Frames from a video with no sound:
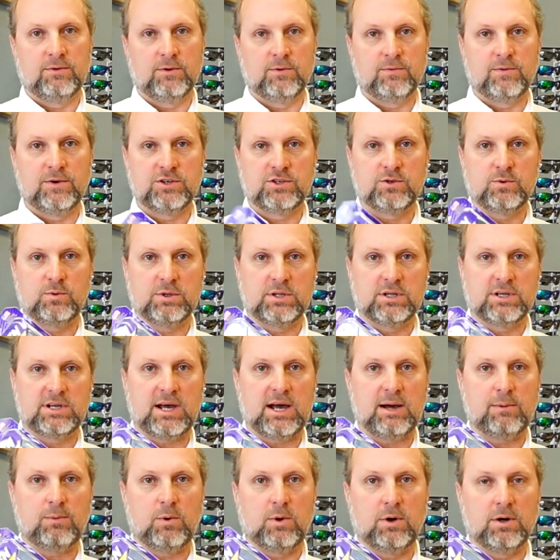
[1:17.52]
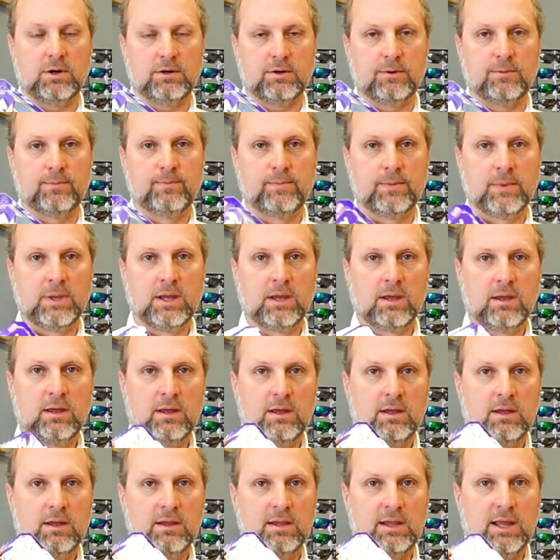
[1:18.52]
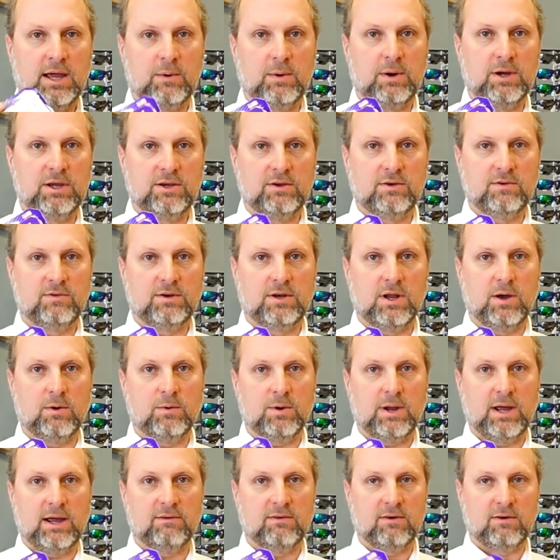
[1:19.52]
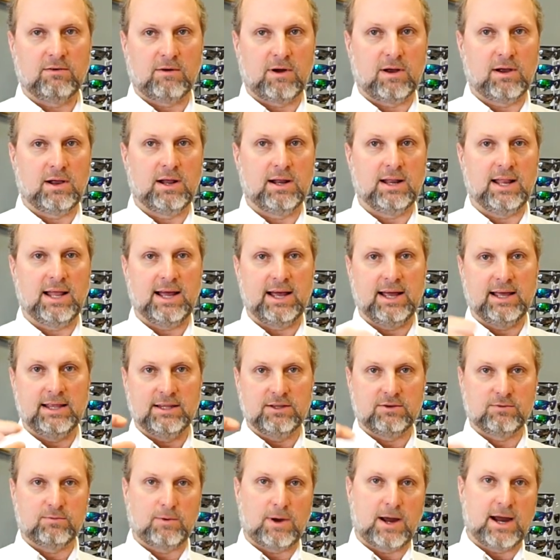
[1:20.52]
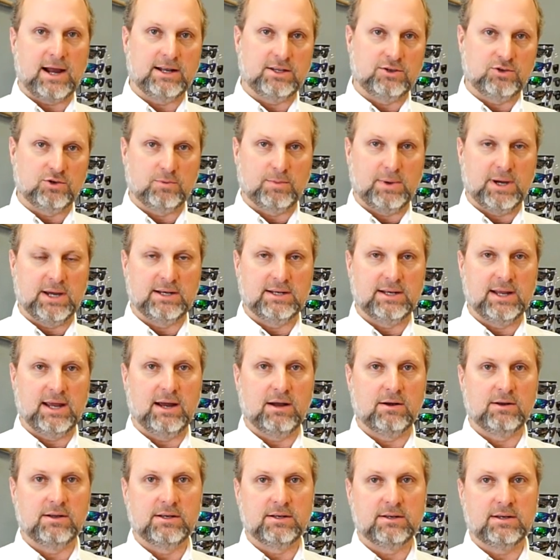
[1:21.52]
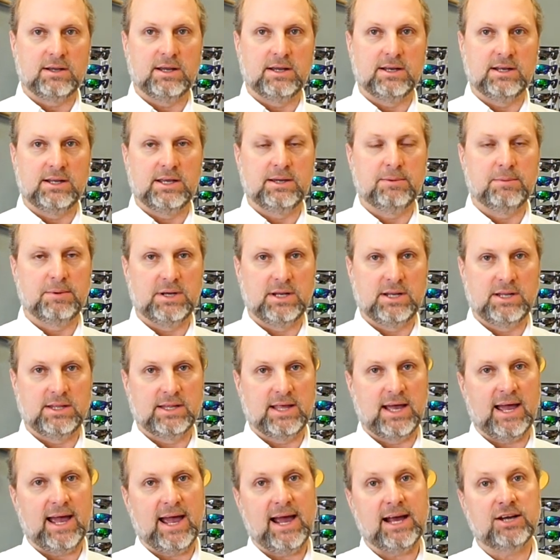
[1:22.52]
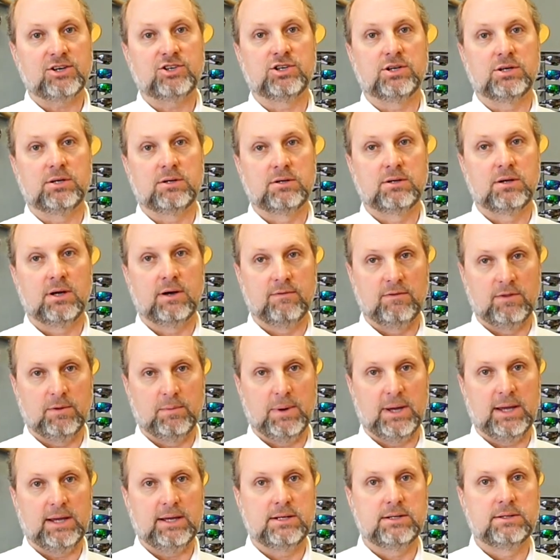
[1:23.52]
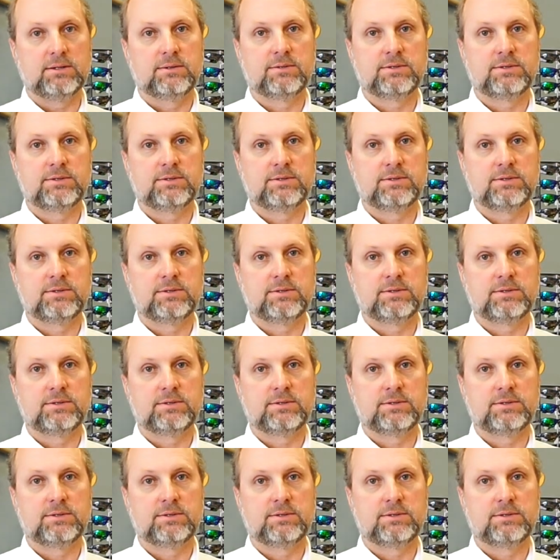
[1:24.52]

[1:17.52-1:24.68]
you're fishing with a topwater, that way you don't have a line that's riding your bait down and inhibiting the action of the bait.